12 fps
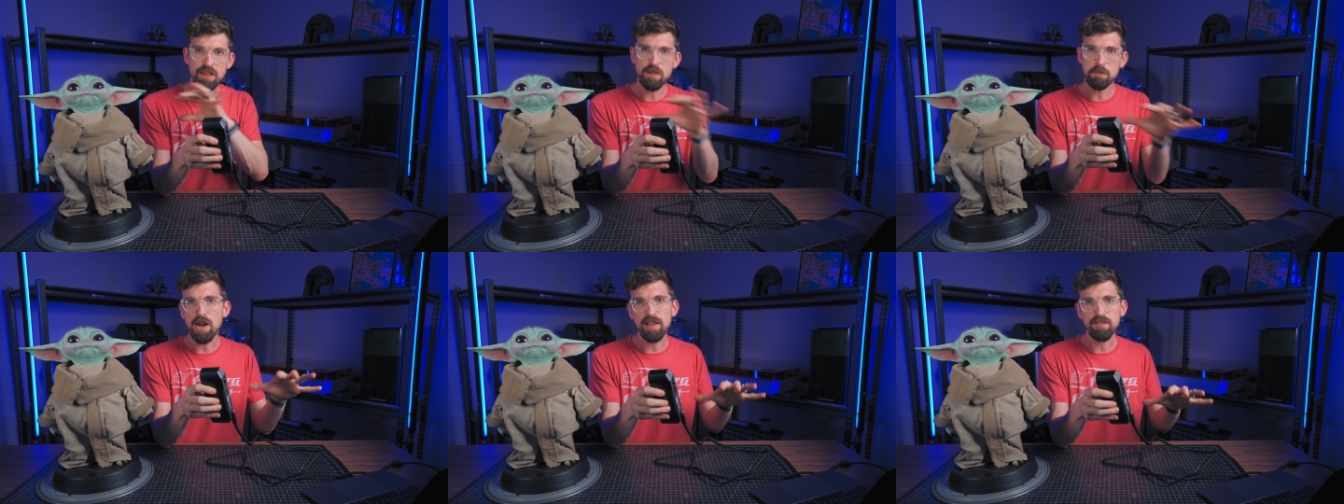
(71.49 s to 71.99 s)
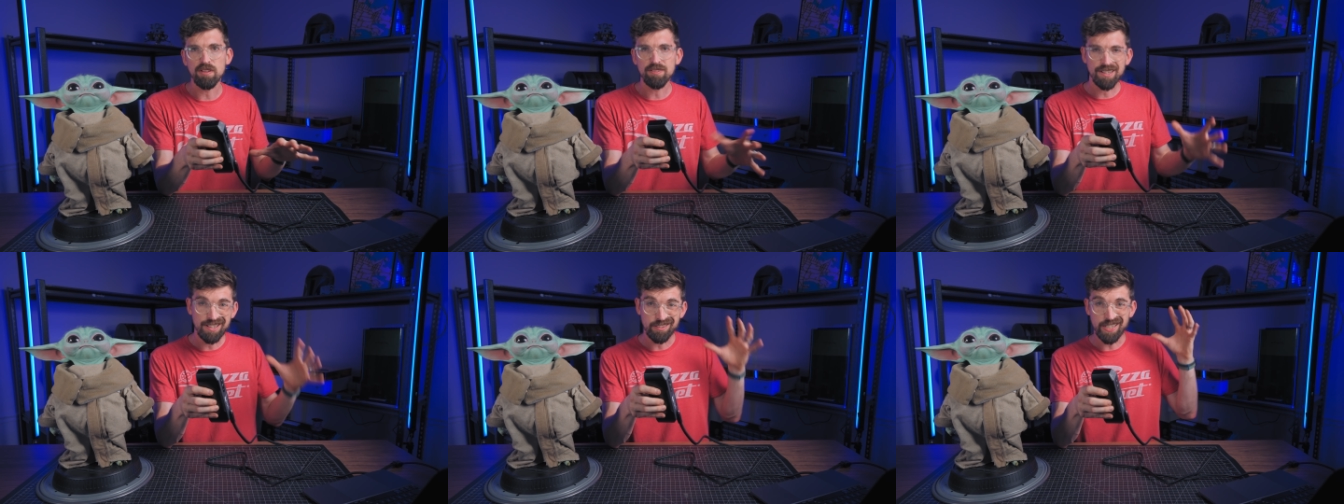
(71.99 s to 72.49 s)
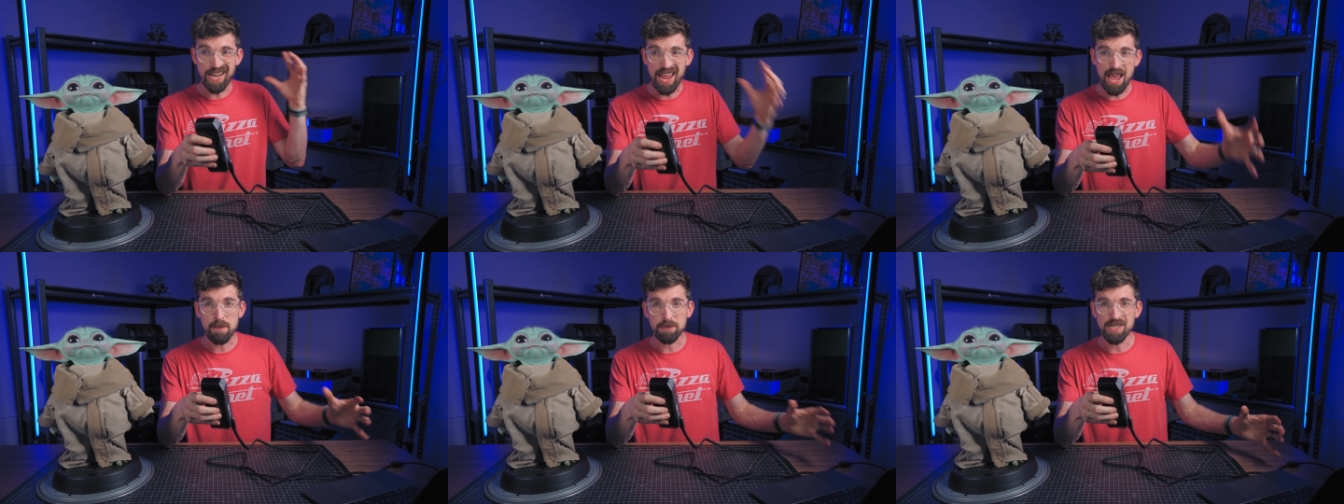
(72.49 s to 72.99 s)
and the processing is gonna
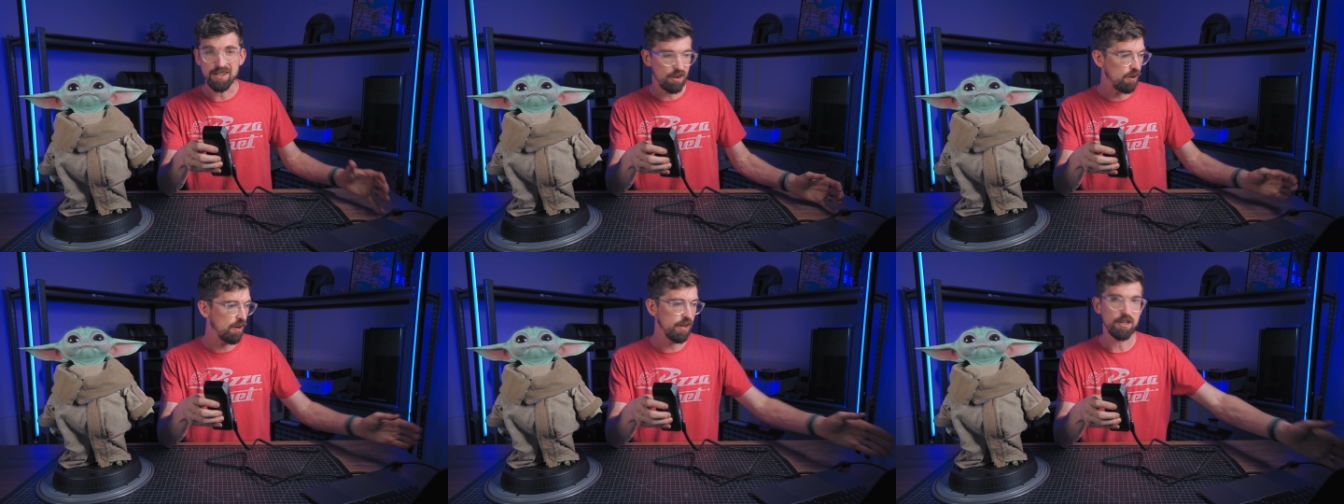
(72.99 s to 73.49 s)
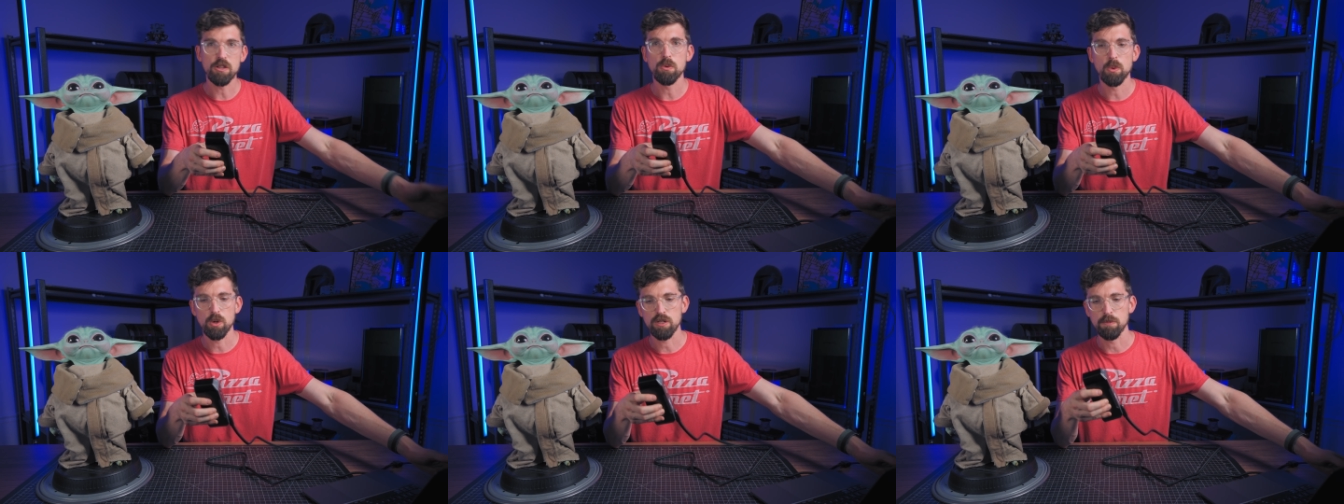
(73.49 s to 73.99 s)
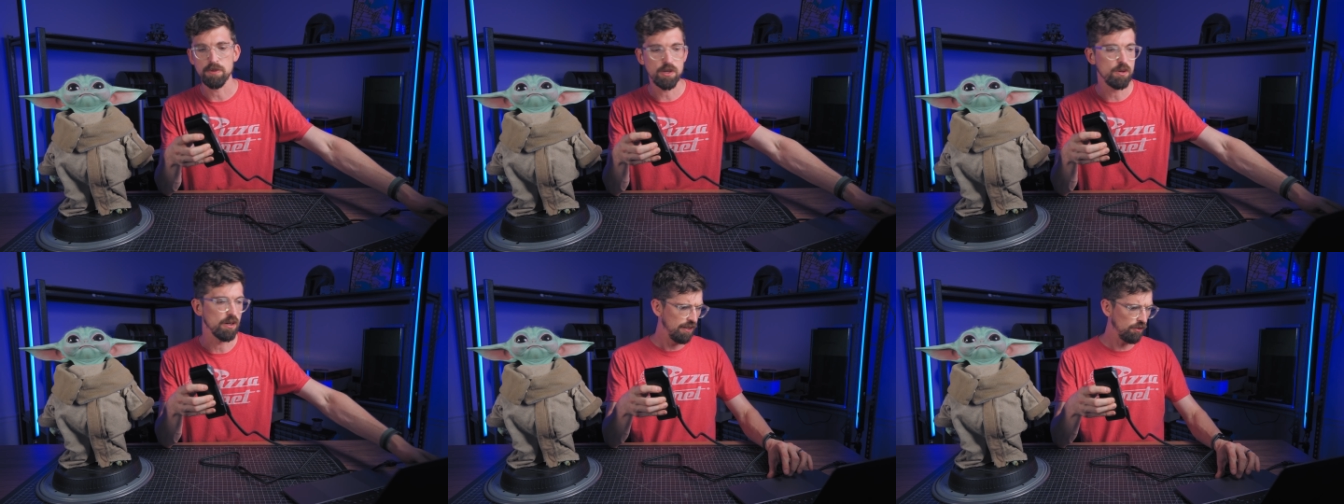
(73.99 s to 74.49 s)
happen on your
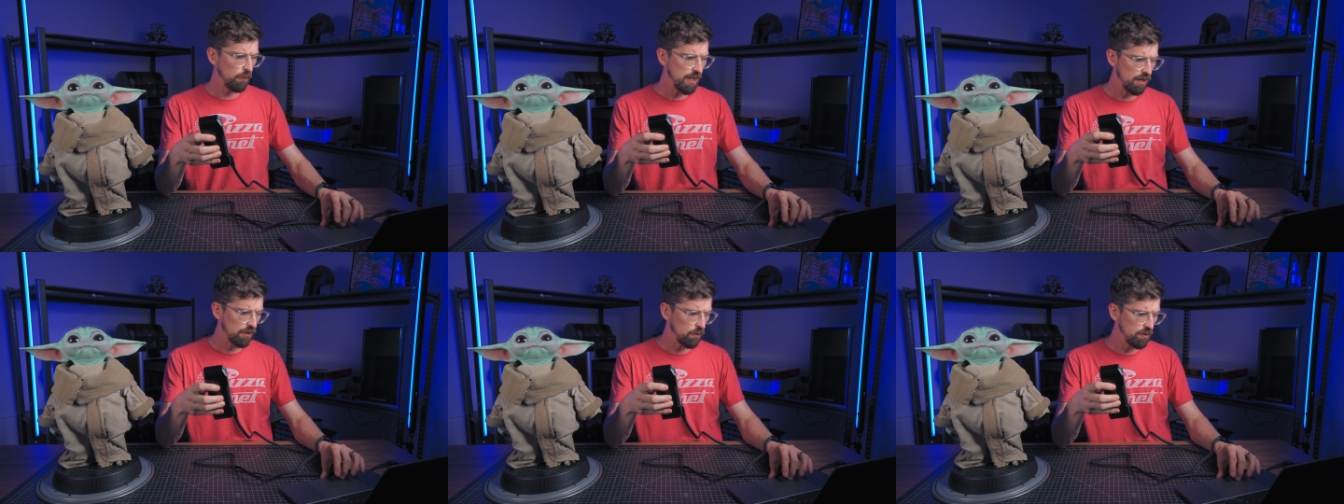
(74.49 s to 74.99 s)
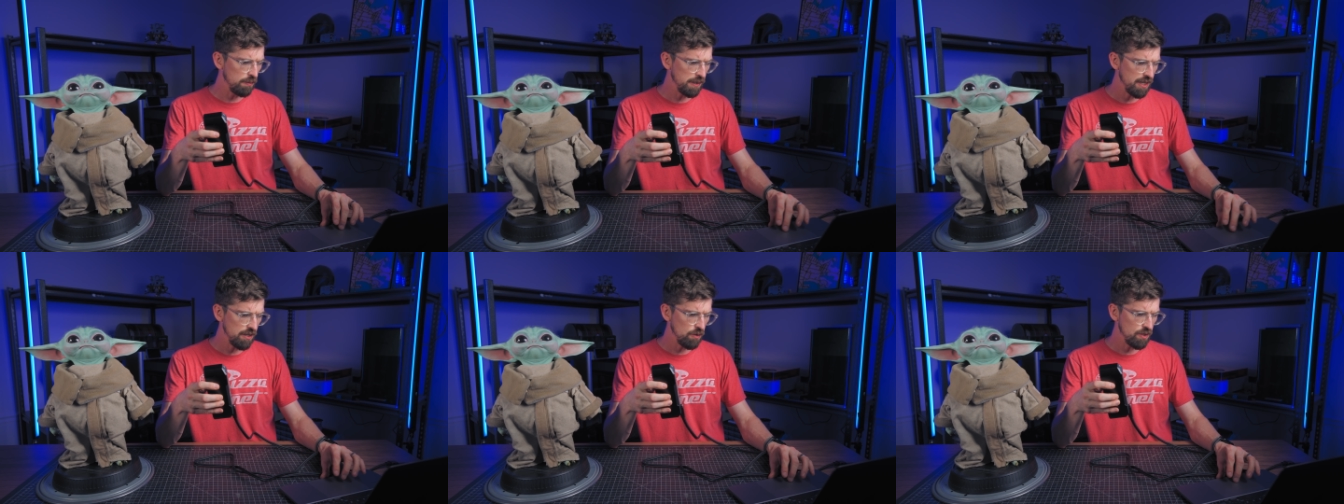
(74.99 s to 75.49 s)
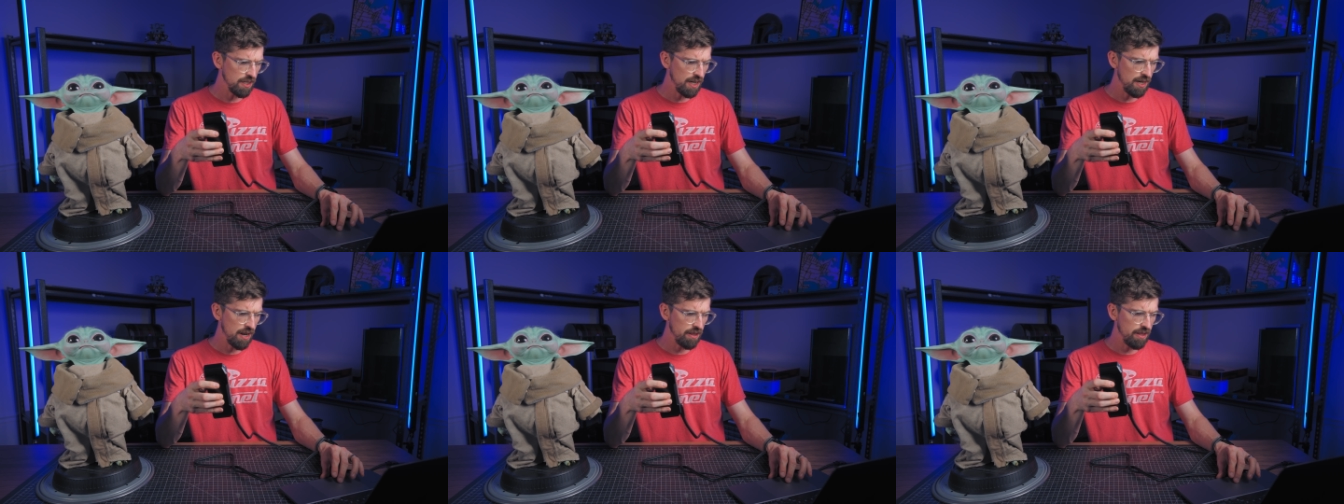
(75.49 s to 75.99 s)
computer. So we are going to be
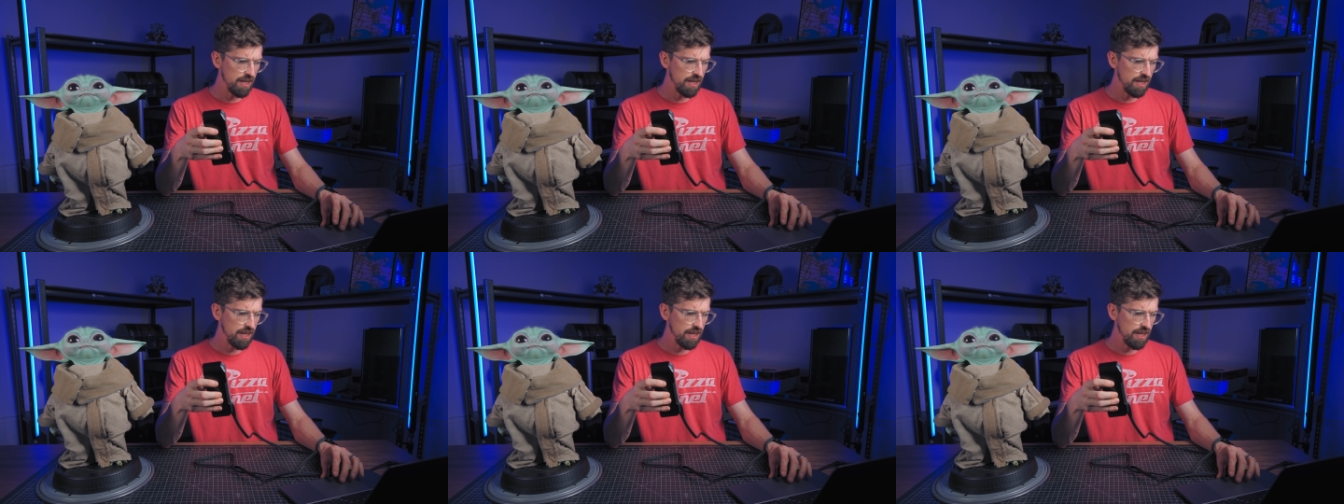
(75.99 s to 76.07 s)
using the